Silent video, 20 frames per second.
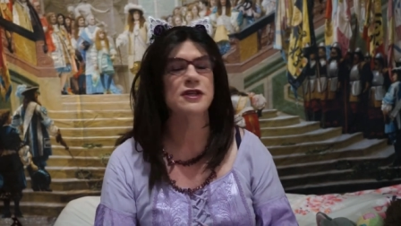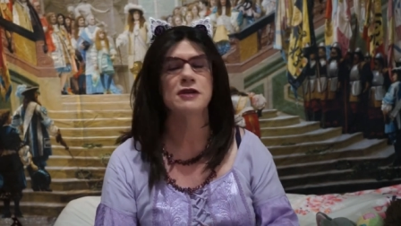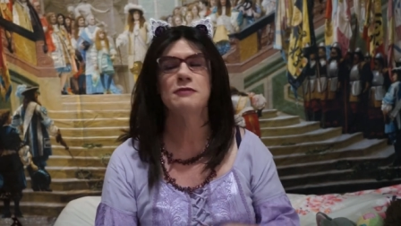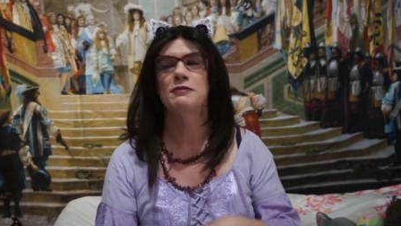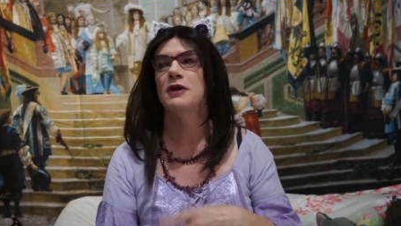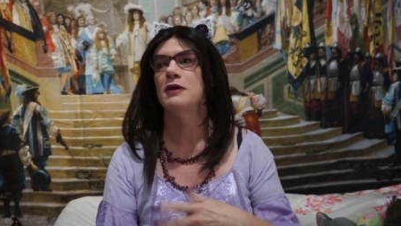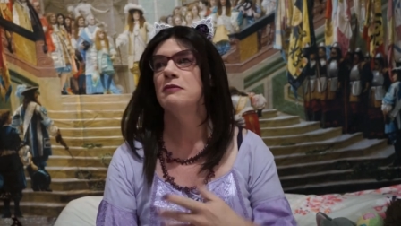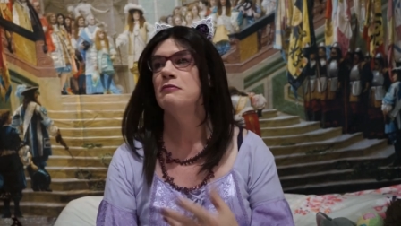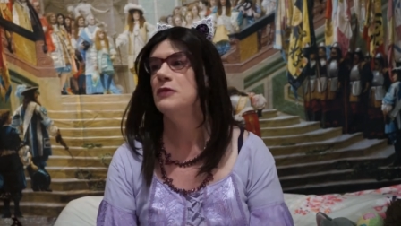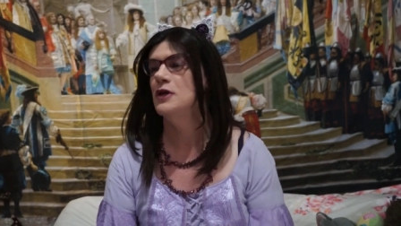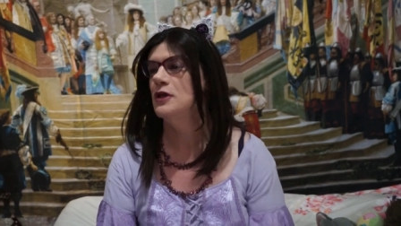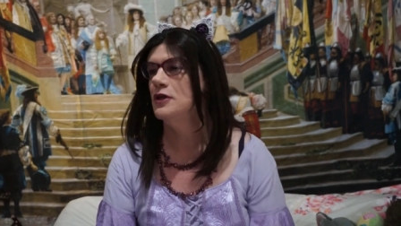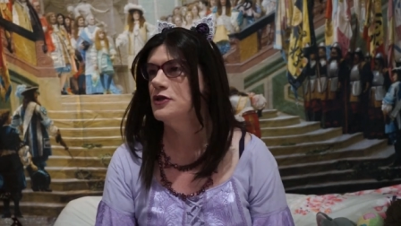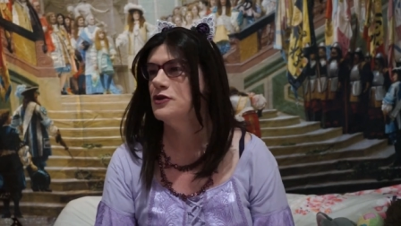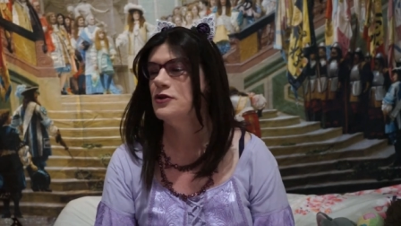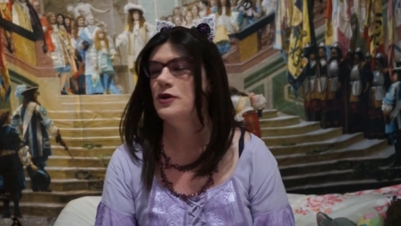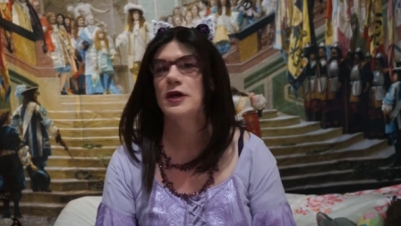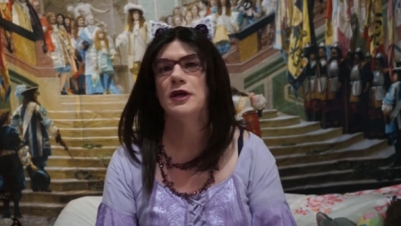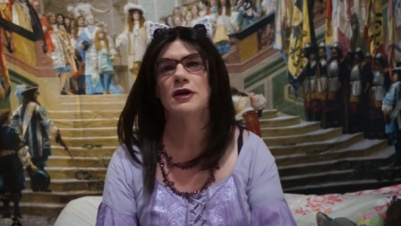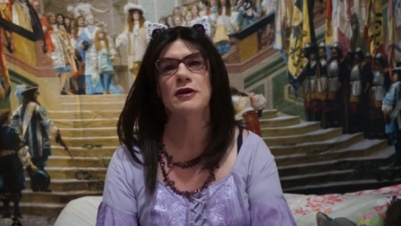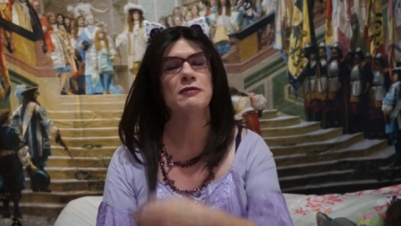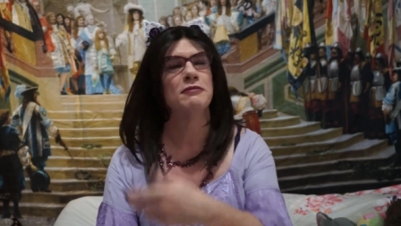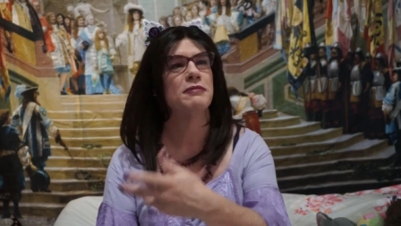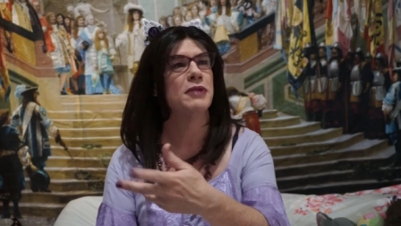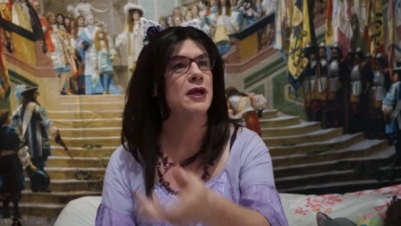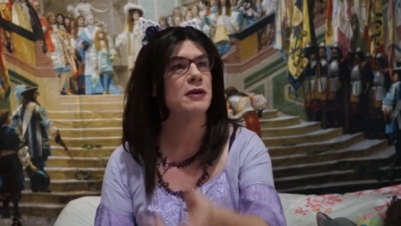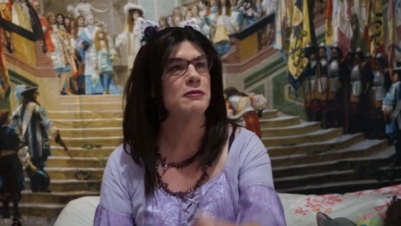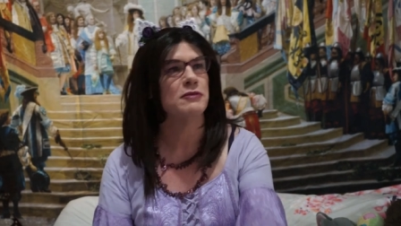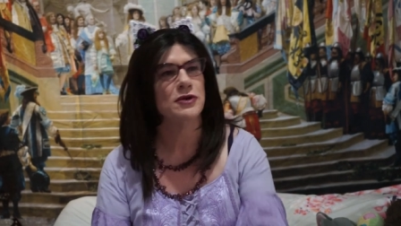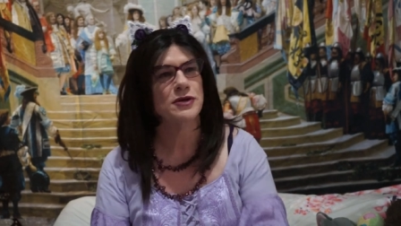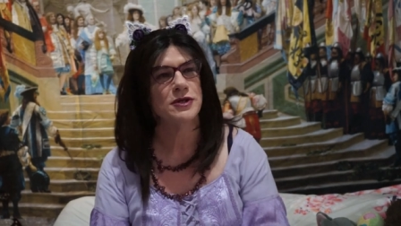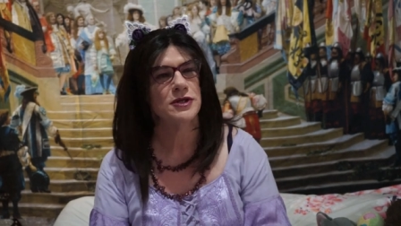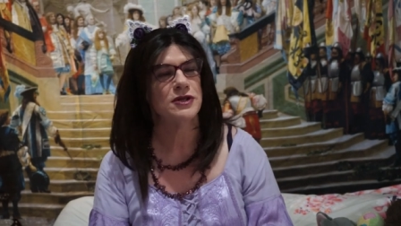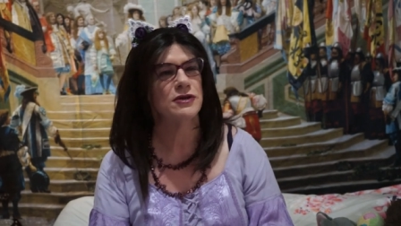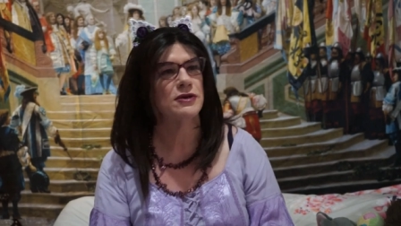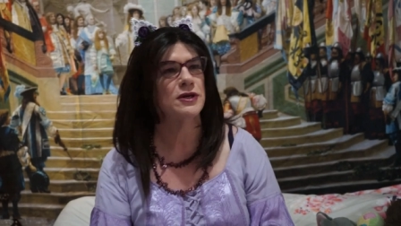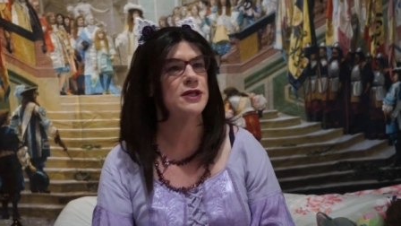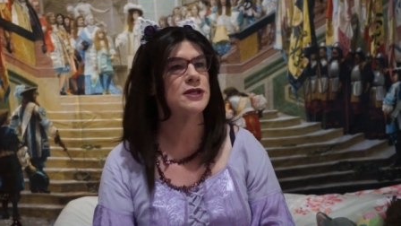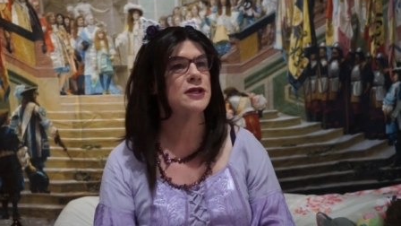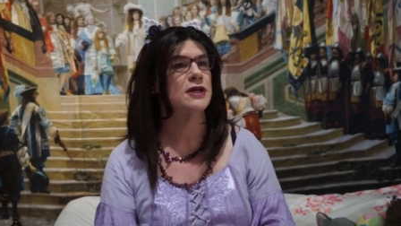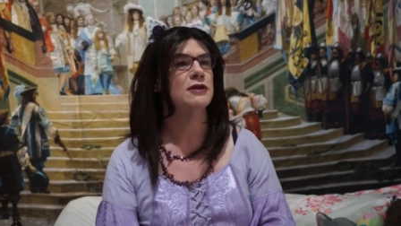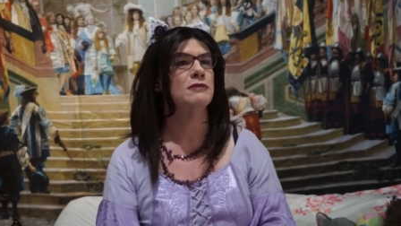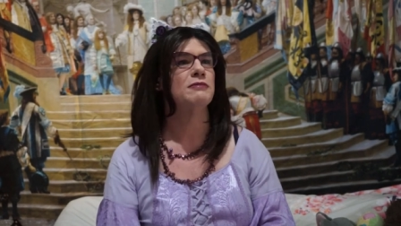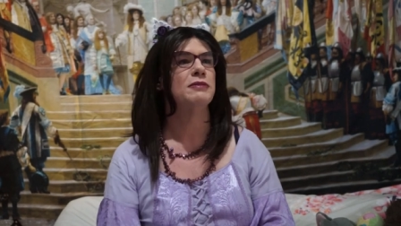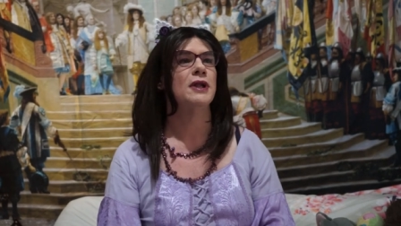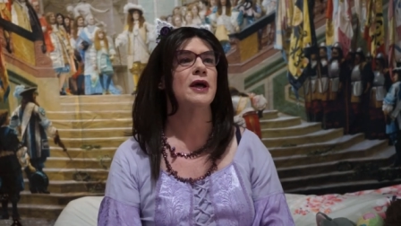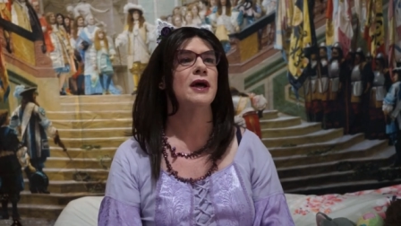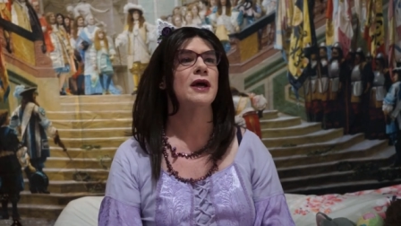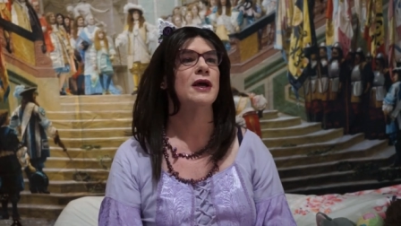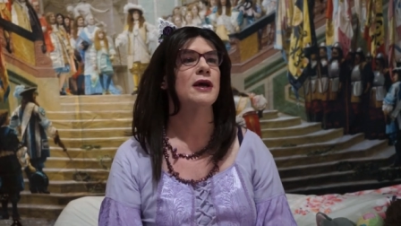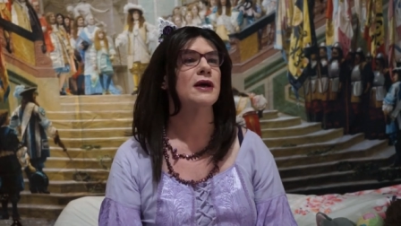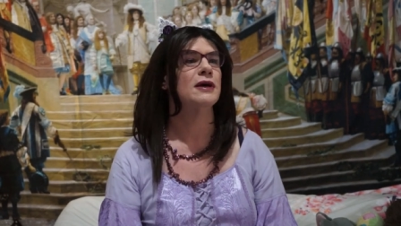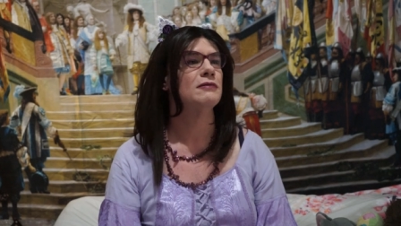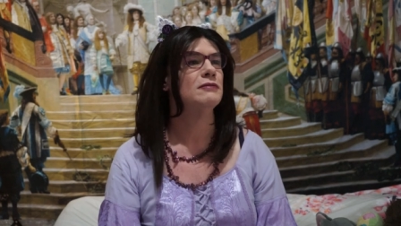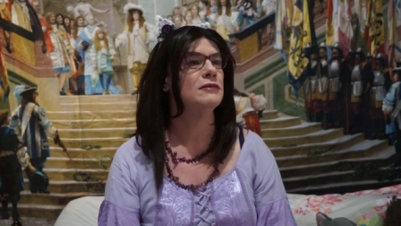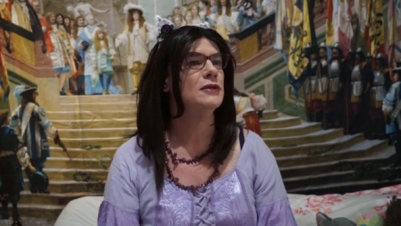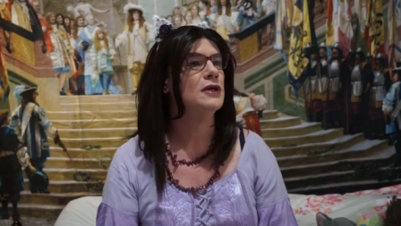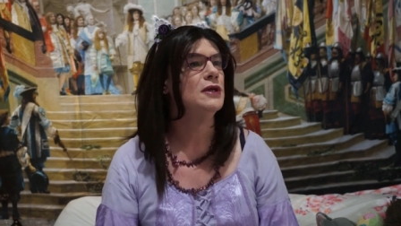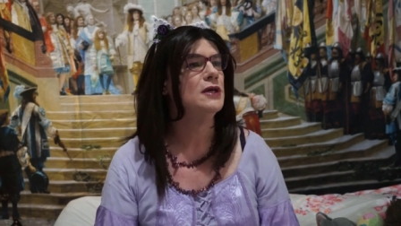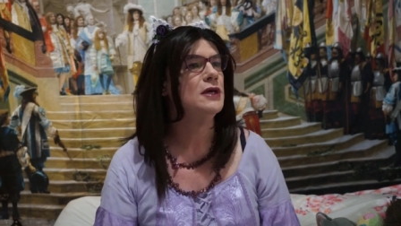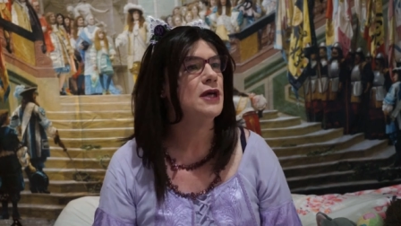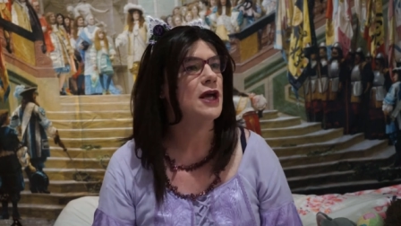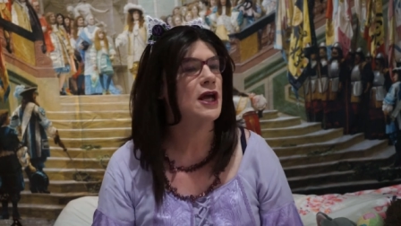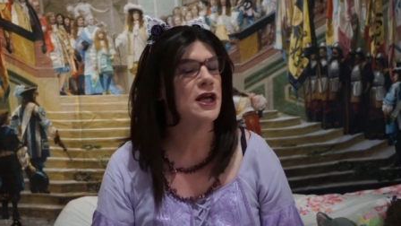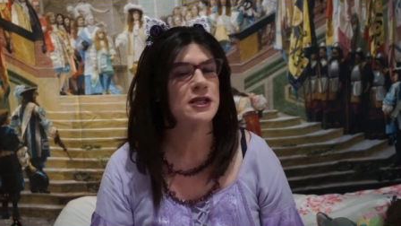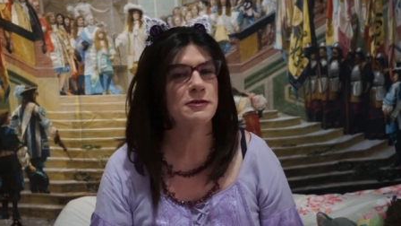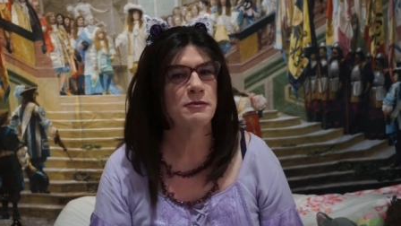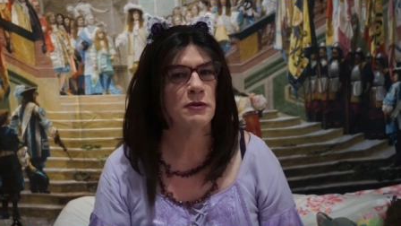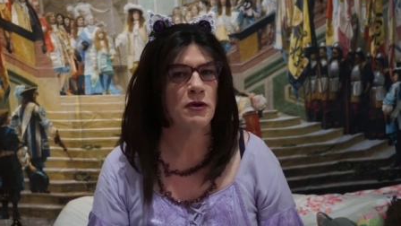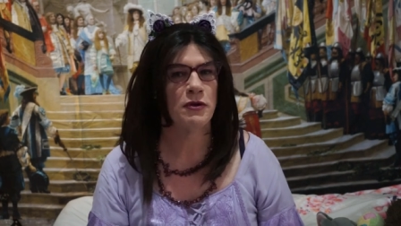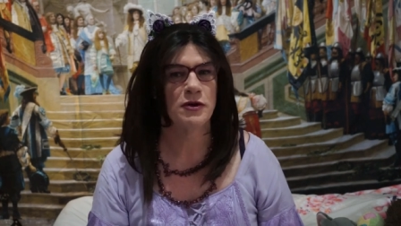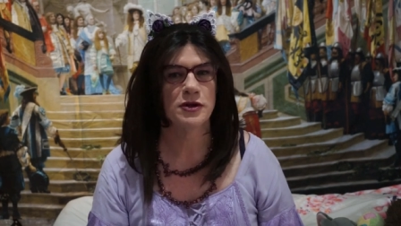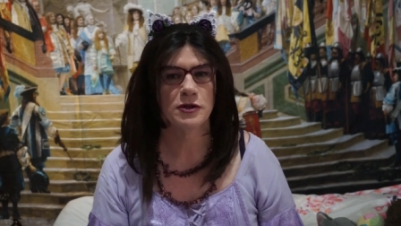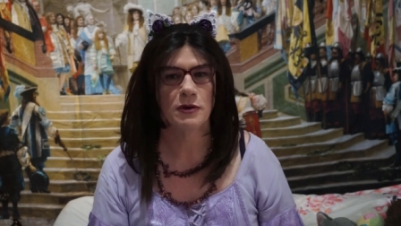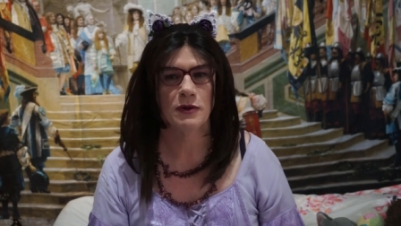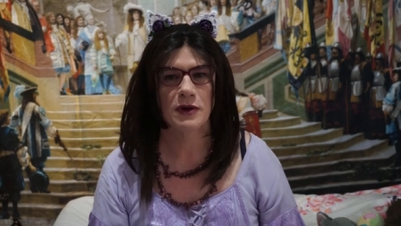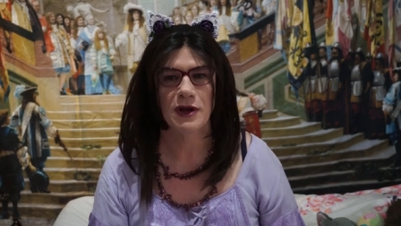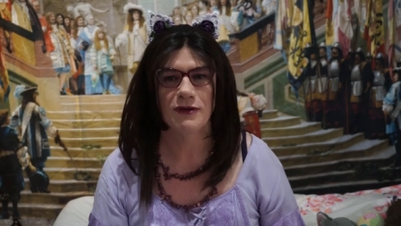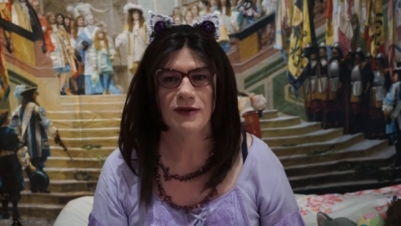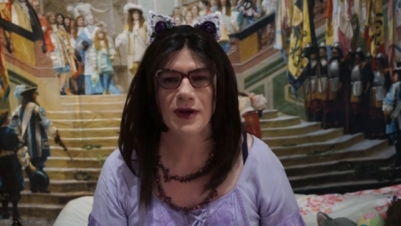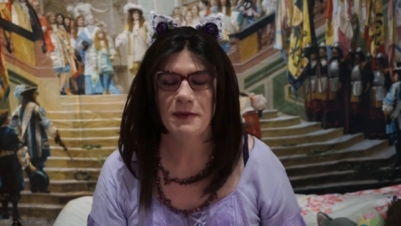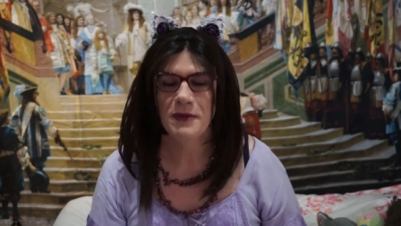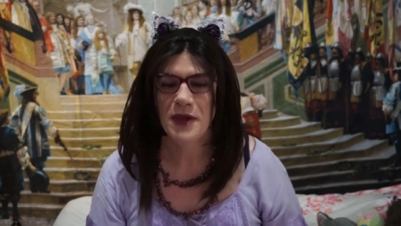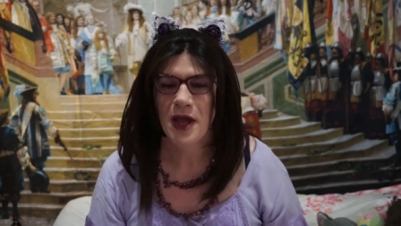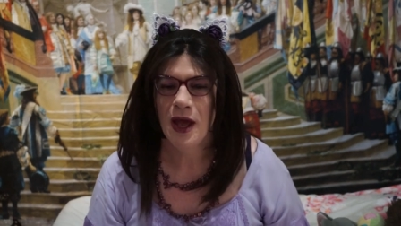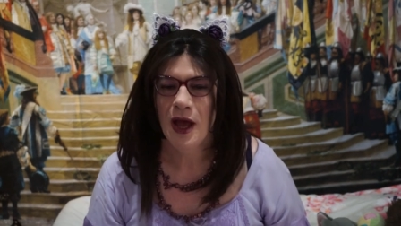Are you playing military? Are you playing mercenaries? Are you playing um, explorers or whatever?